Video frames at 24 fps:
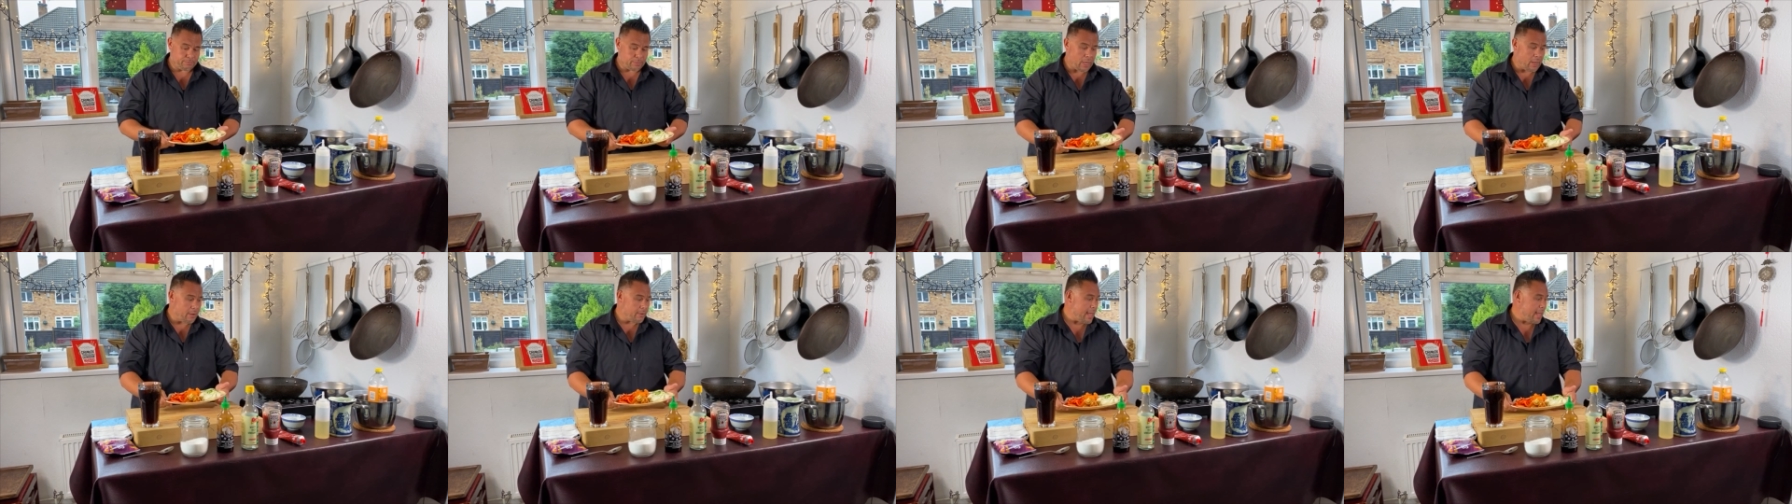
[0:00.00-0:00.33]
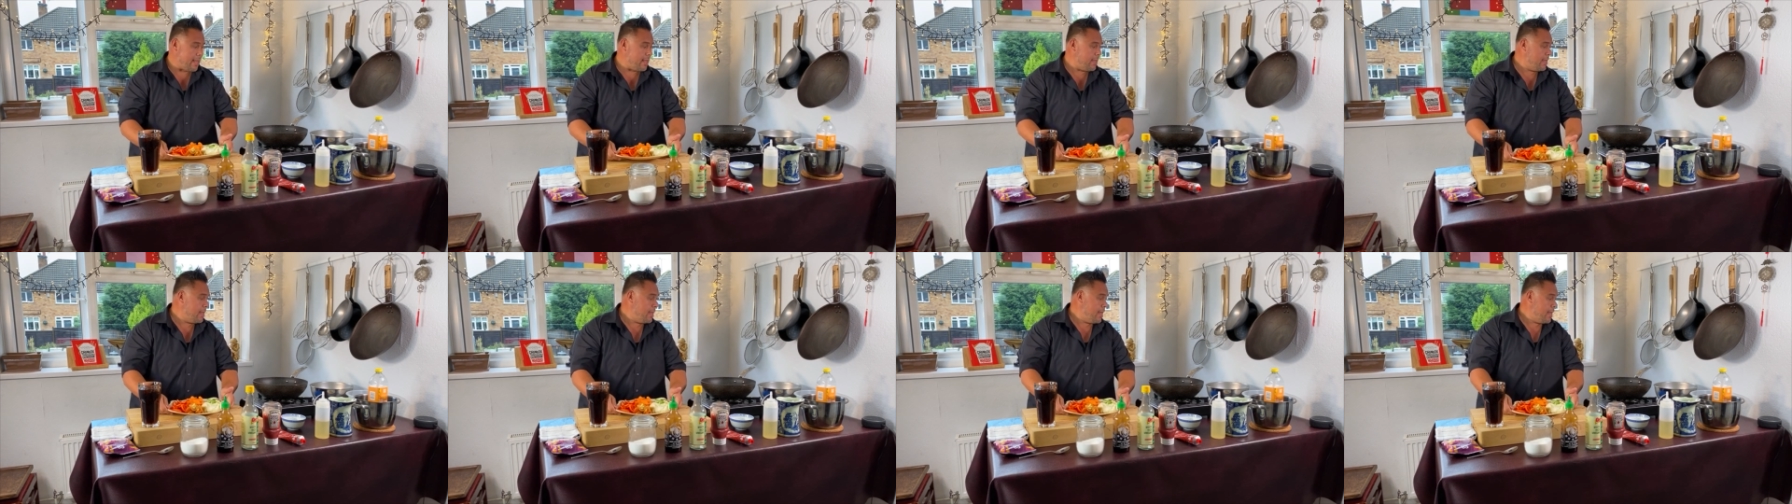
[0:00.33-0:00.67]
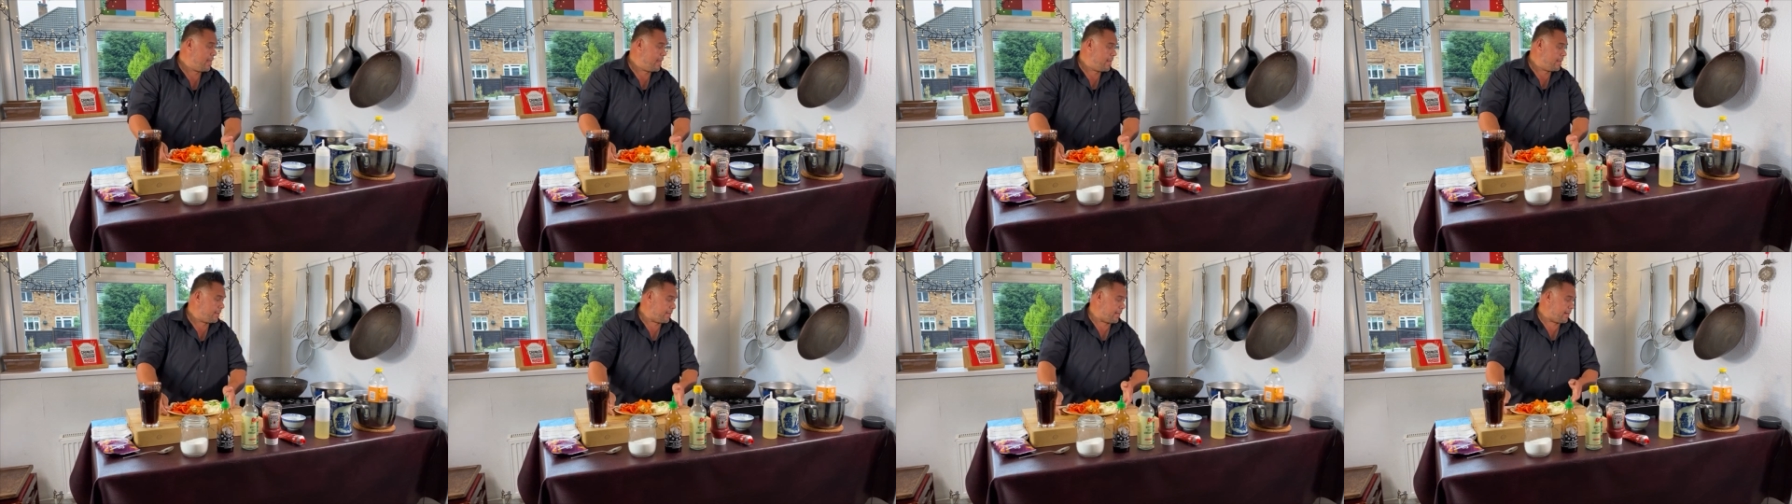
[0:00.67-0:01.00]
Okay,
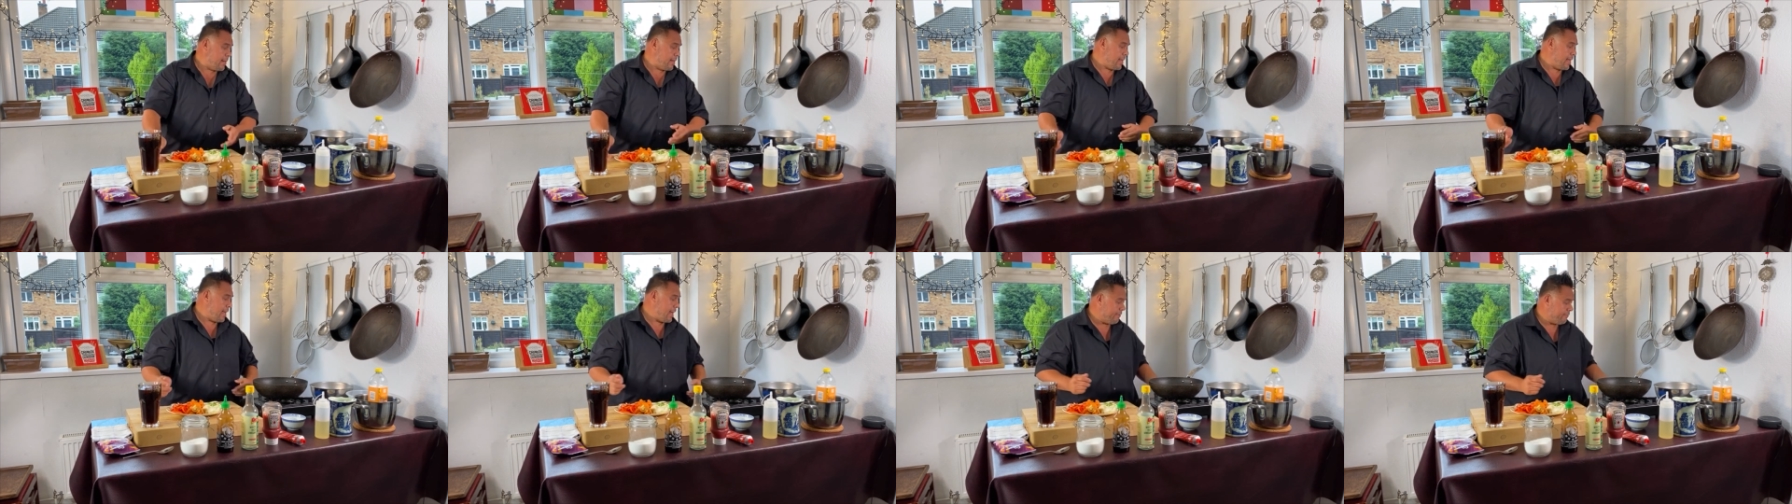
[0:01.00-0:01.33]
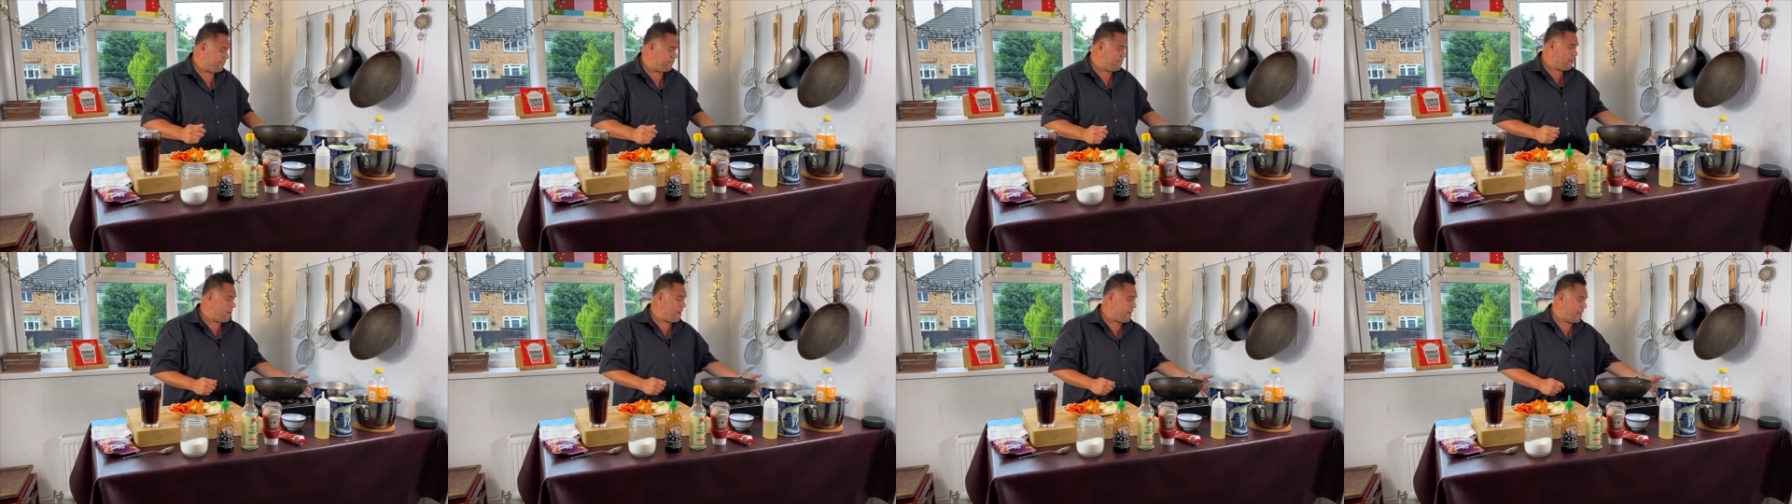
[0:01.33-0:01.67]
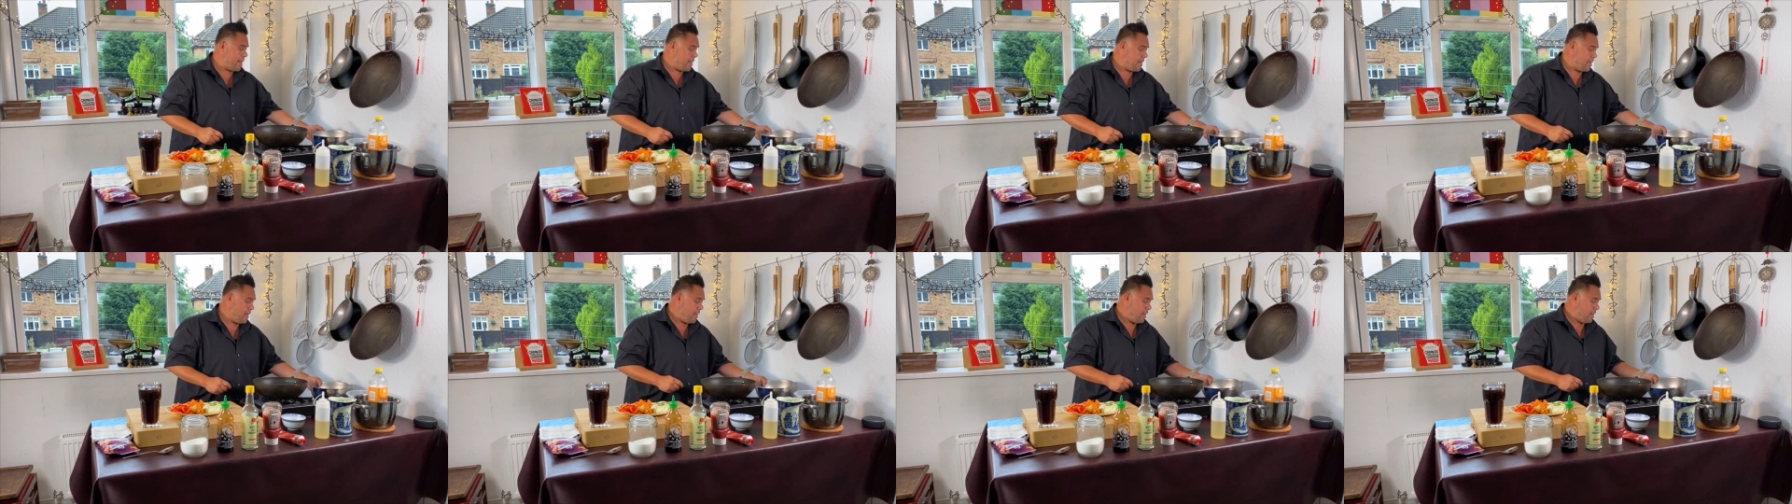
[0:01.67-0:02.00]
then I have my